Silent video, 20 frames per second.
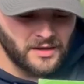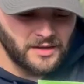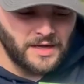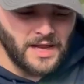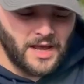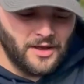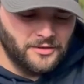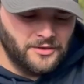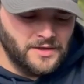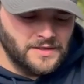
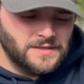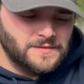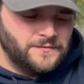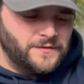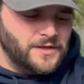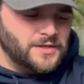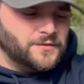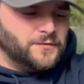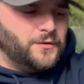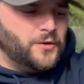Now this
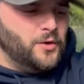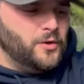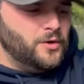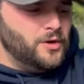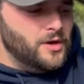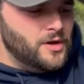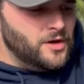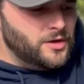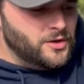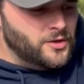fish food
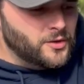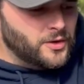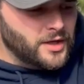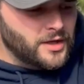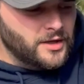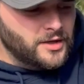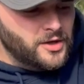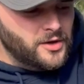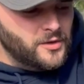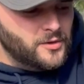you
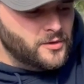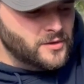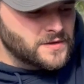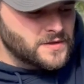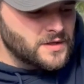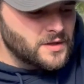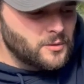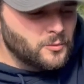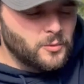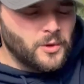can
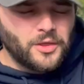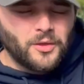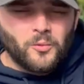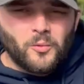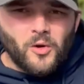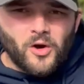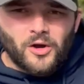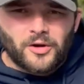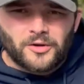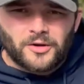use when the
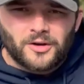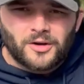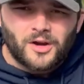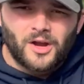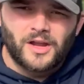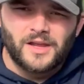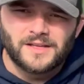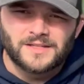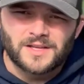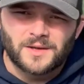water
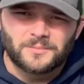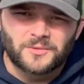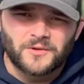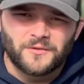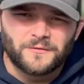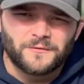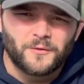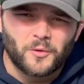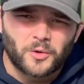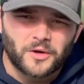is up to
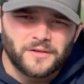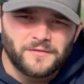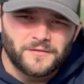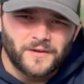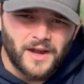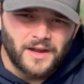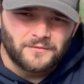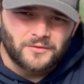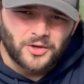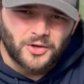
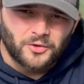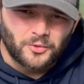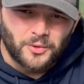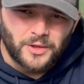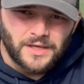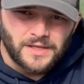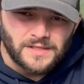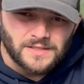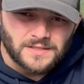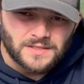45
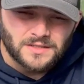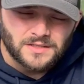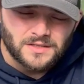degrees.